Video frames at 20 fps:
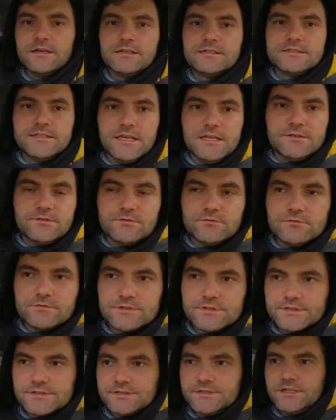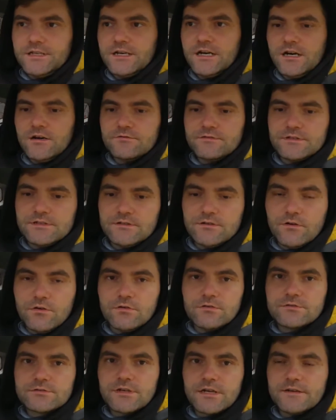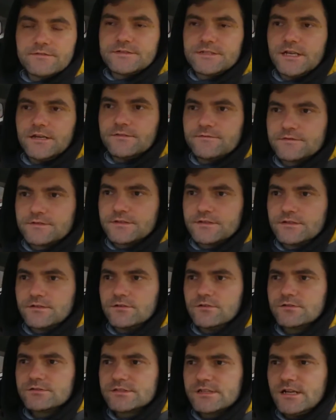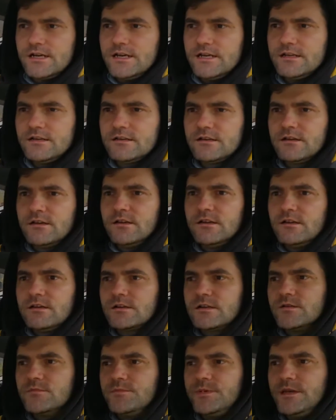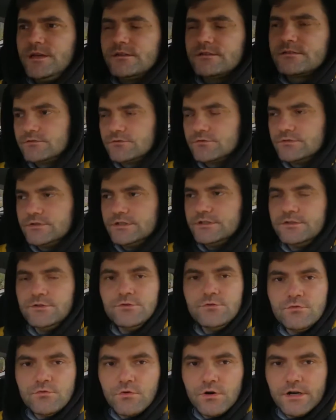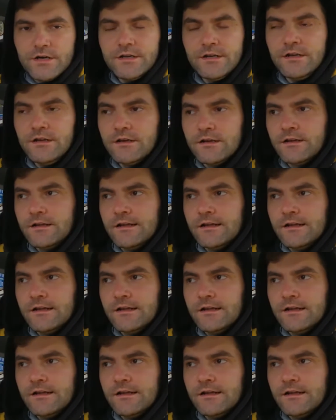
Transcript: Stay tuned to see how the old drive shaft looks like compared to the new one,